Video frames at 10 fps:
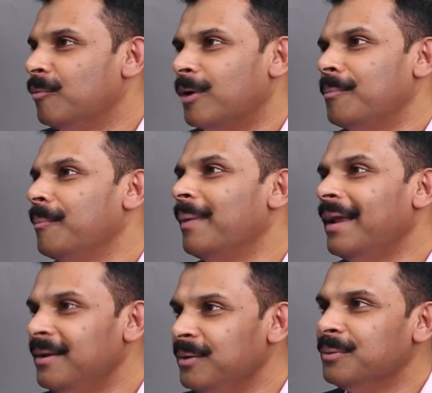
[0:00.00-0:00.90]
What
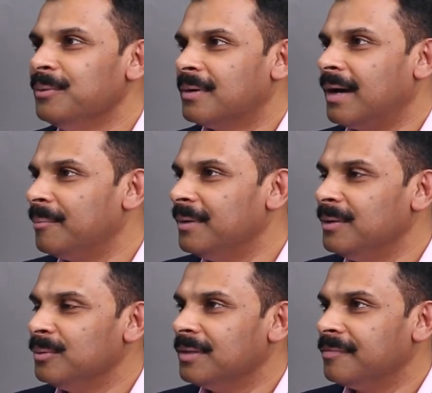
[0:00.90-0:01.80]
made you come
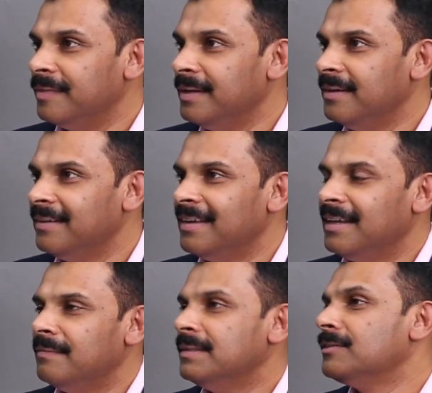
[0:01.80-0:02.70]
into the field
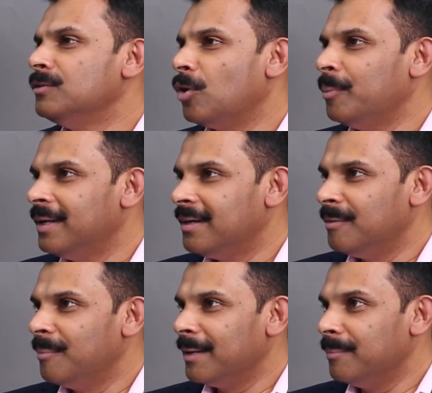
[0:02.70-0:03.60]
which is
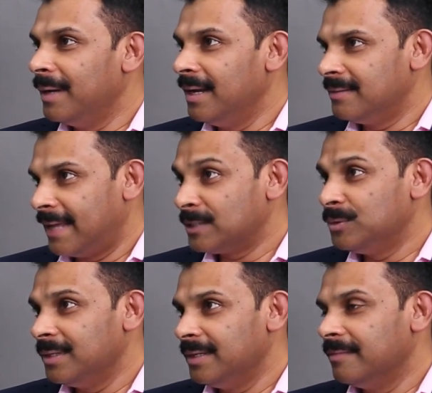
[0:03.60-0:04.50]
dominated by males?
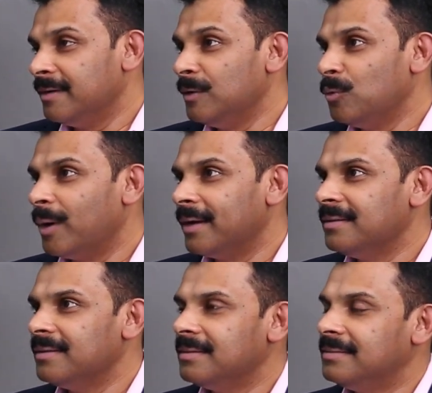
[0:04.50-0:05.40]
Actually, worldwide,
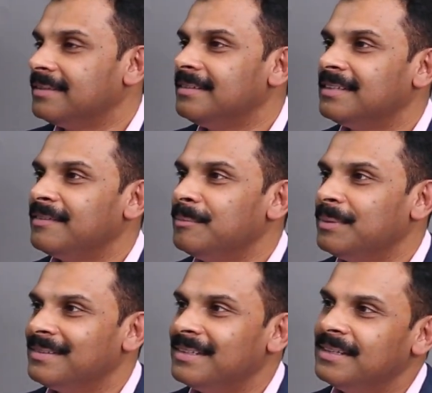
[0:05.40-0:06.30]
sixty-seven
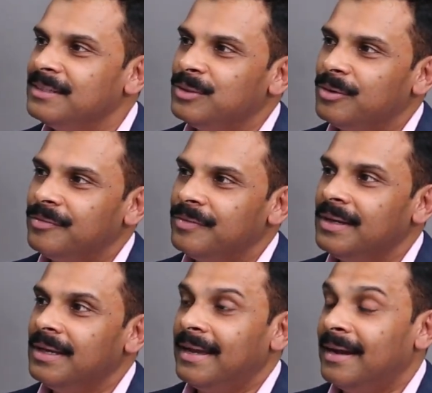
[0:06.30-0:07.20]
percent of
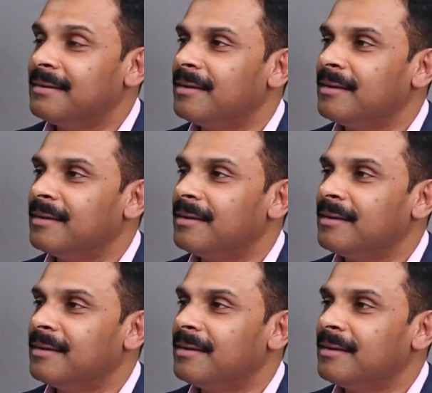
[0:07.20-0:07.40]
air